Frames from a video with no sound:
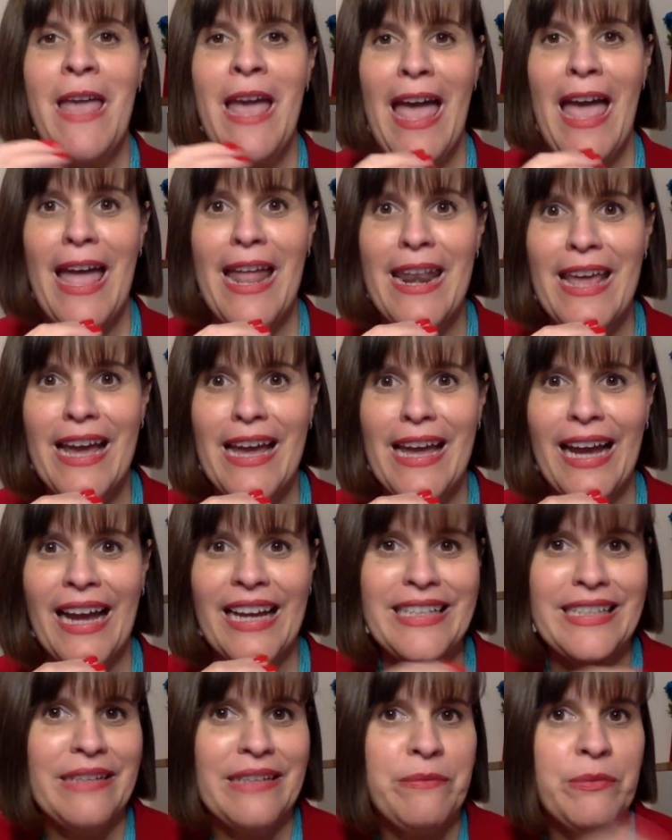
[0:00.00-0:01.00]
And I
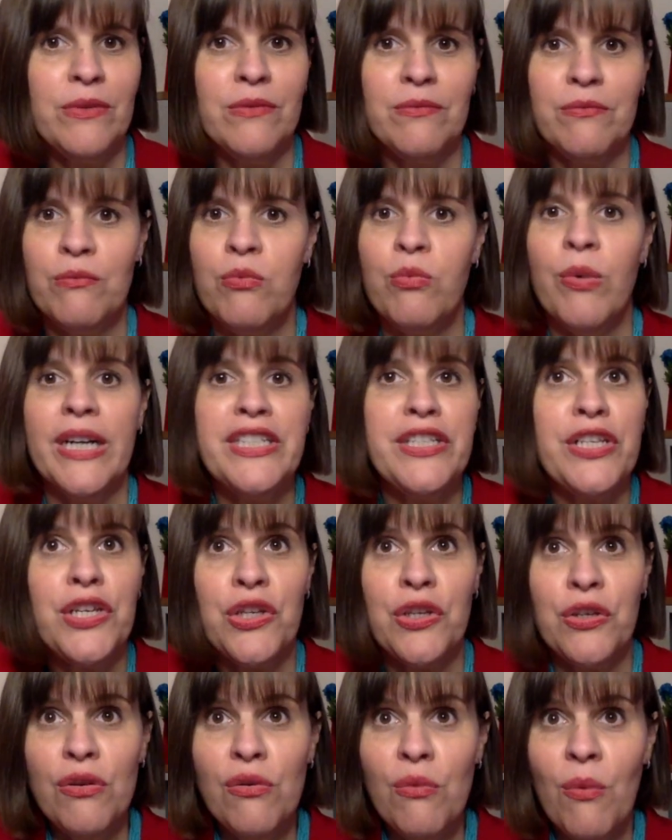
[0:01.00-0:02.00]
said, well, what do
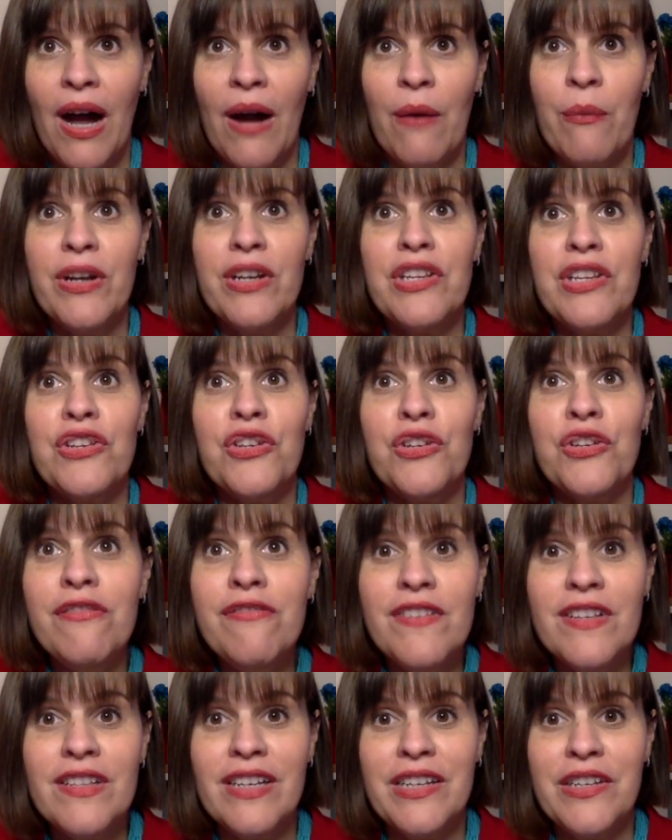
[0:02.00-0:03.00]
you want? Where do you
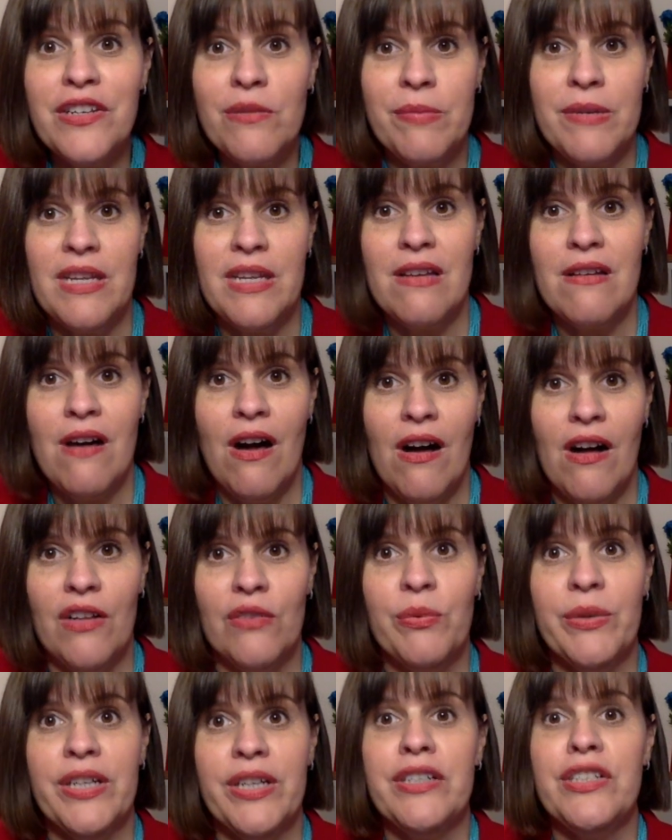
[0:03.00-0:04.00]
feel like you're being
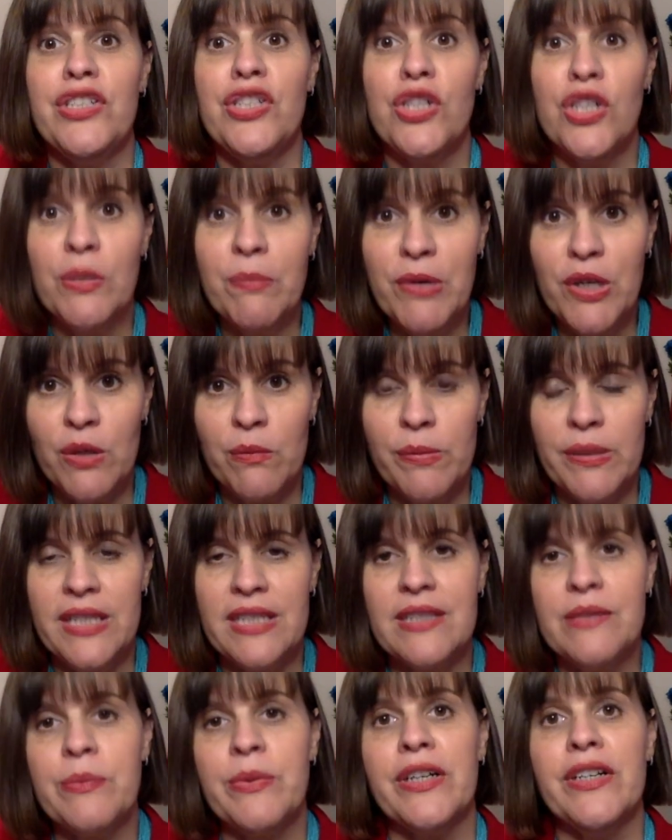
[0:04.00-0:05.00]
called? Where is your
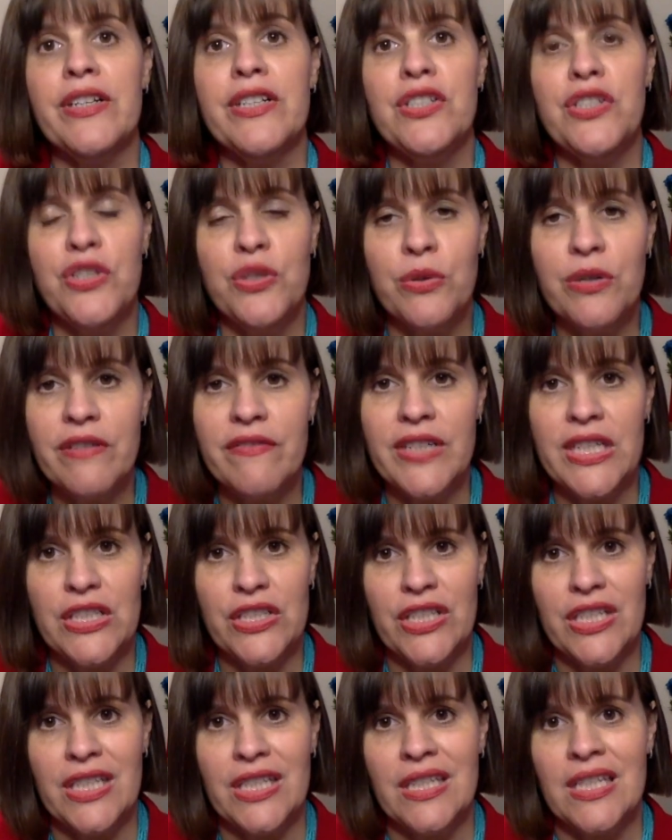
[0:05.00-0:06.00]
purpose? Where is your
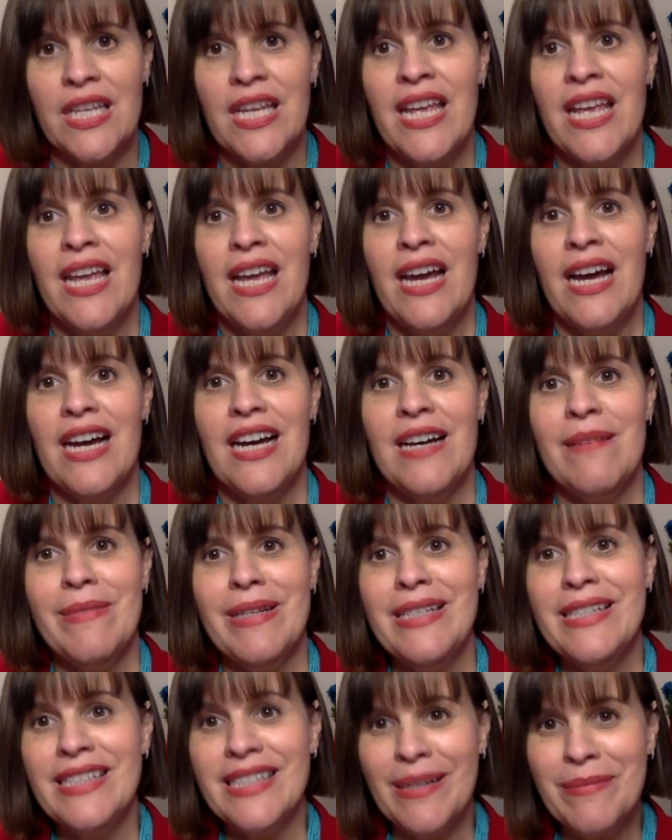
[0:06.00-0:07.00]
vision?
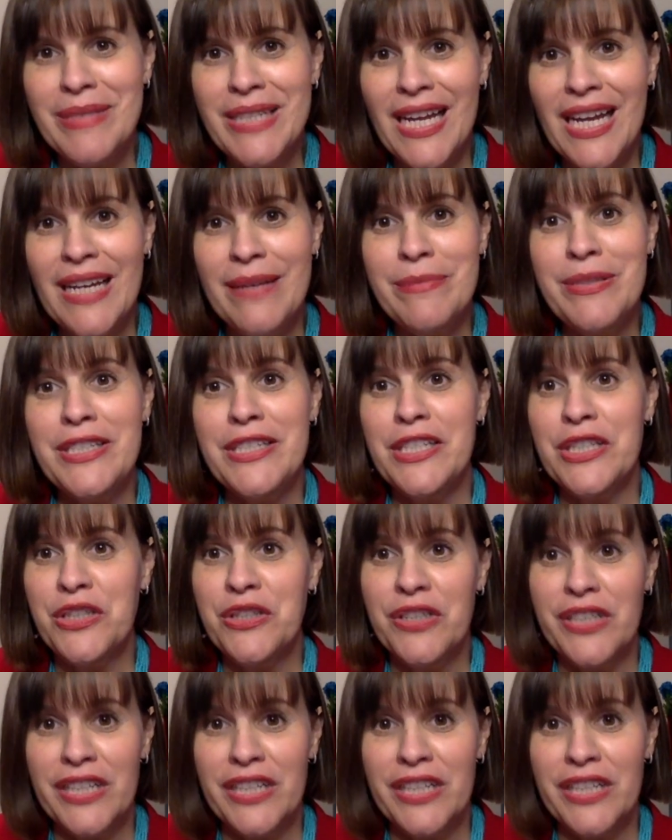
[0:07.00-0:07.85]
And sometimes to